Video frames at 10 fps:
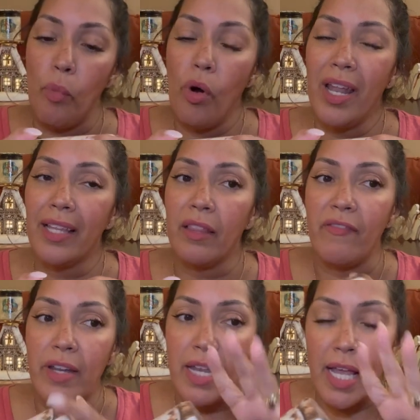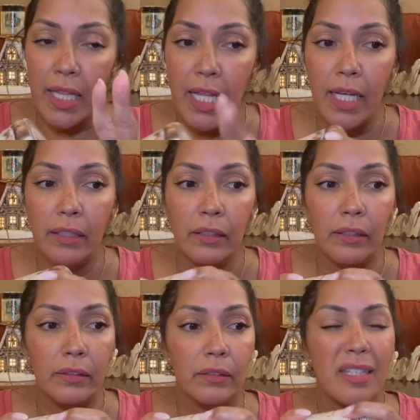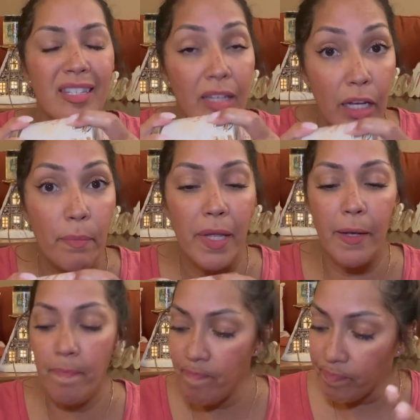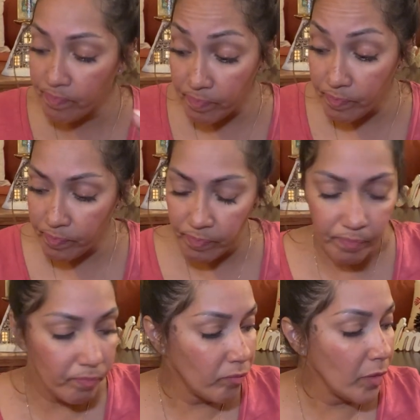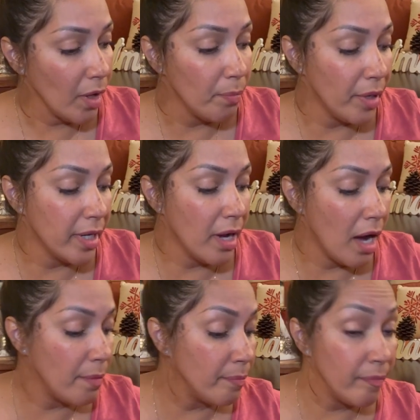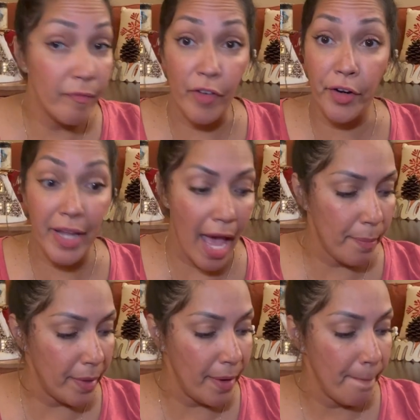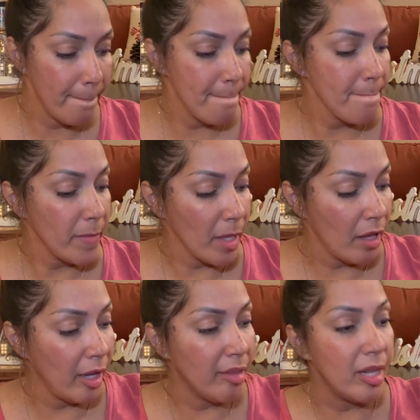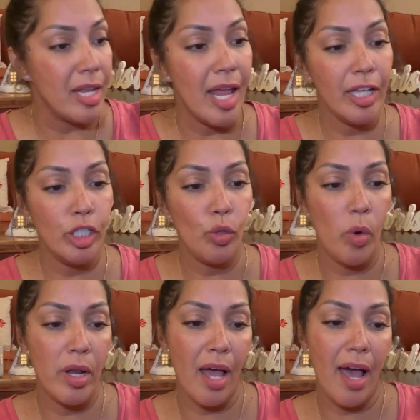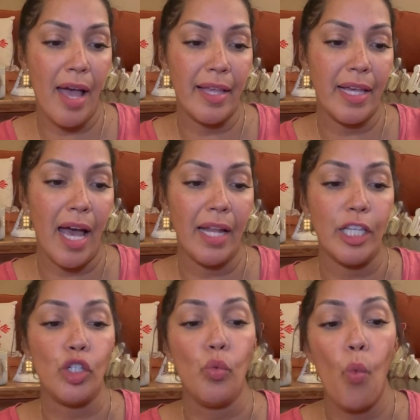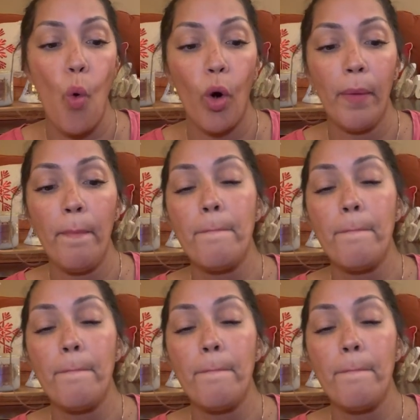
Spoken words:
like the vanilla cinnamon. But I'm very happy. Okay, the next one I got is warm